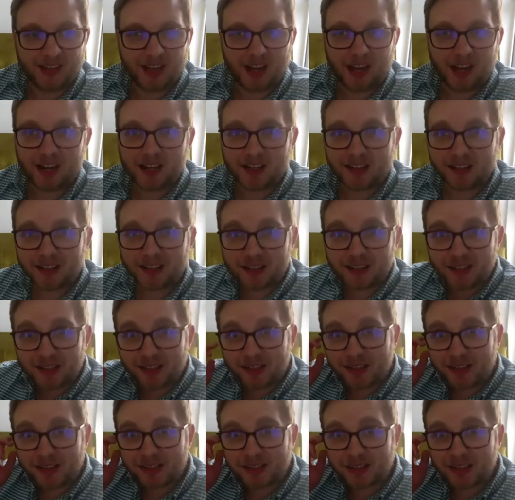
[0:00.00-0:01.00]
And I think
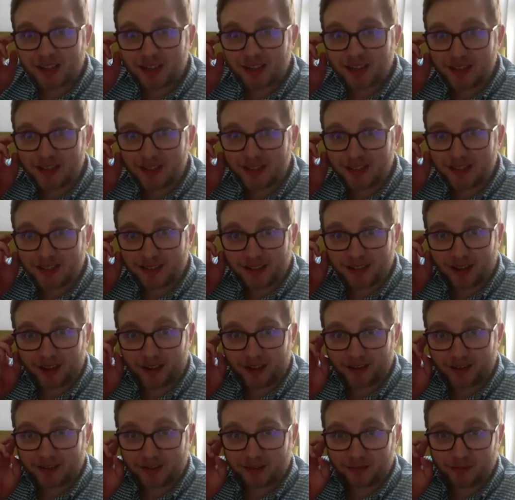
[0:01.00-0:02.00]
there's
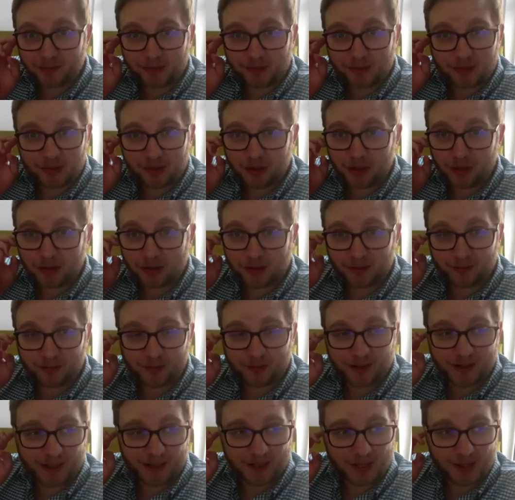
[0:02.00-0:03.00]
lots of
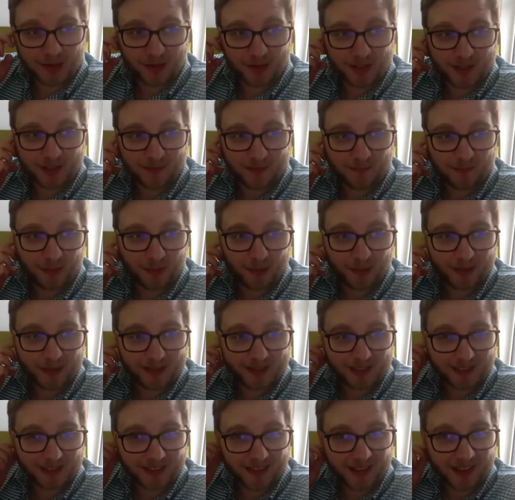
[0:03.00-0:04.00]
really interesting
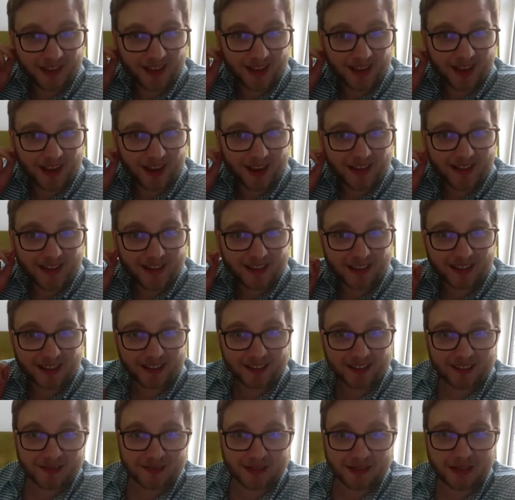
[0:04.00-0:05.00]
points in there. I
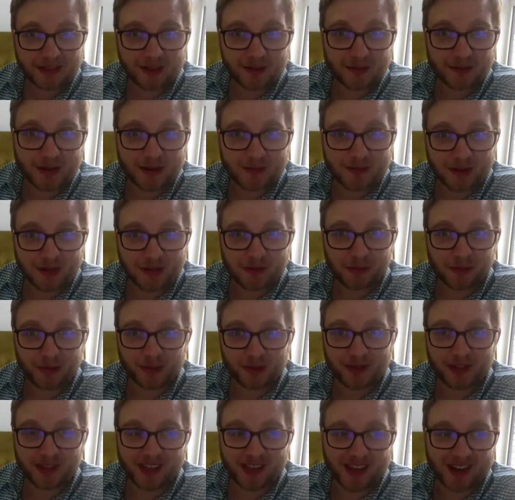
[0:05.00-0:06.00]
think, you know, we're coming
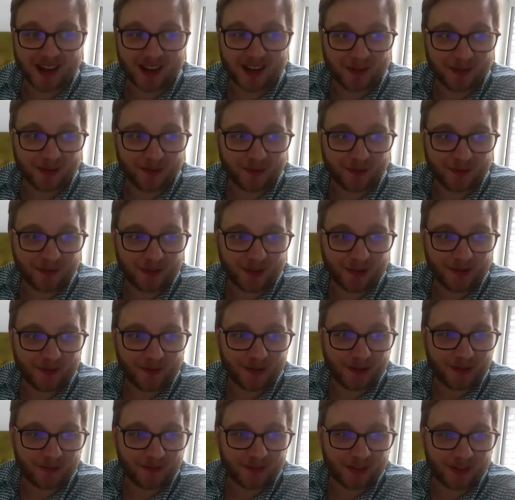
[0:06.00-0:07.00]
towards the end of
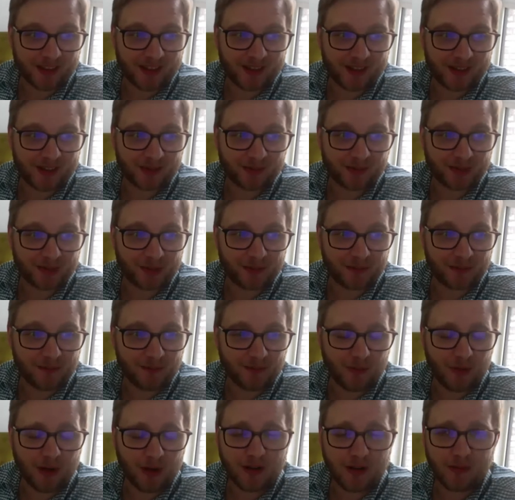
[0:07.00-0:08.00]
the interview.
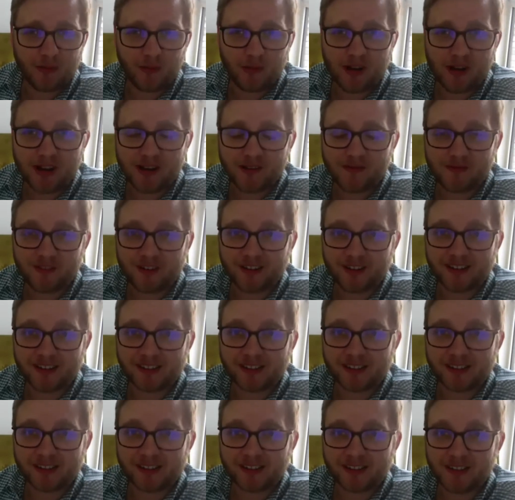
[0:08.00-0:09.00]
What
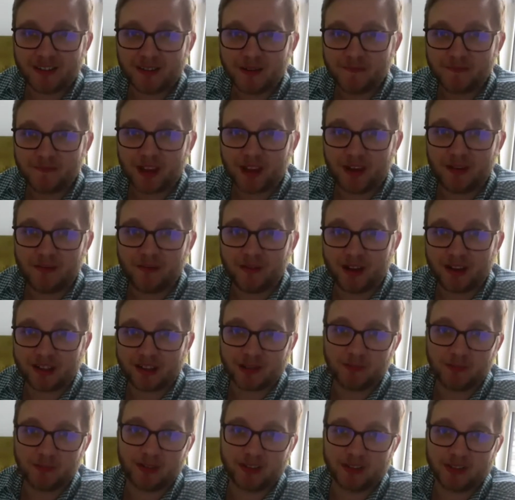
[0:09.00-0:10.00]
advice, and
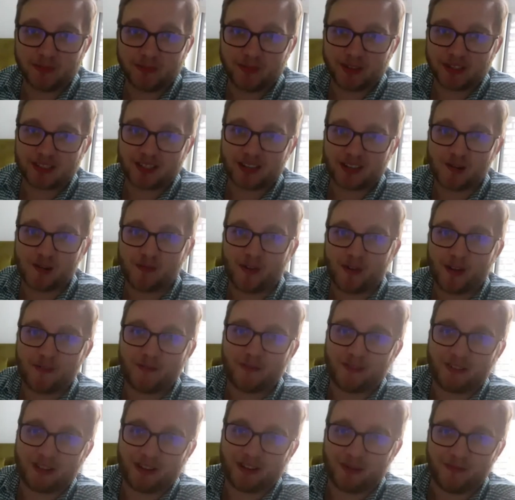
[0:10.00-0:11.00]
similar to myself,
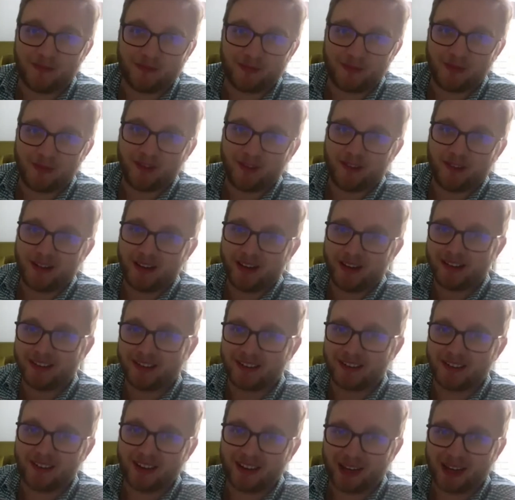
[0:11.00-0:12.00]
I've come from a very,
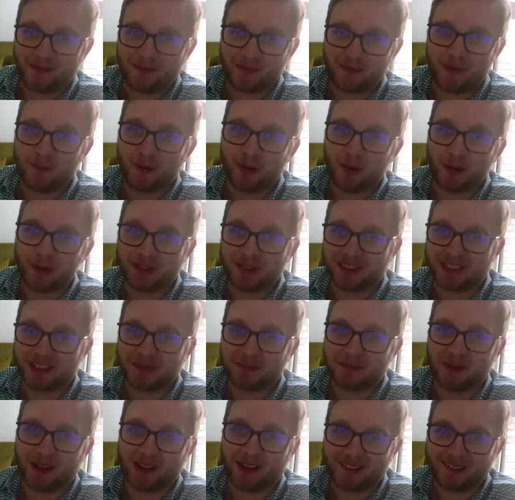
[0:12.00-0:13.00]
you know, I came from a
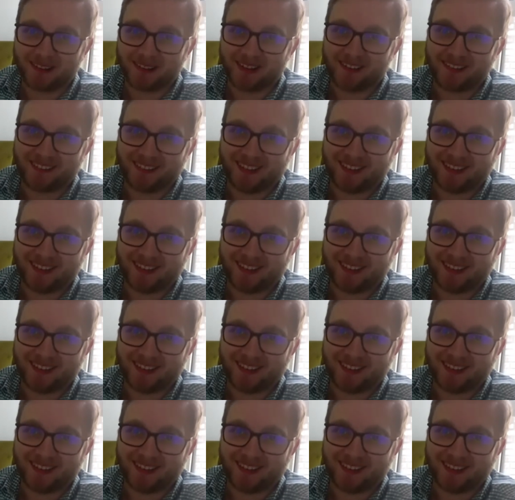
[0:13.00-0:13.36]
politics background.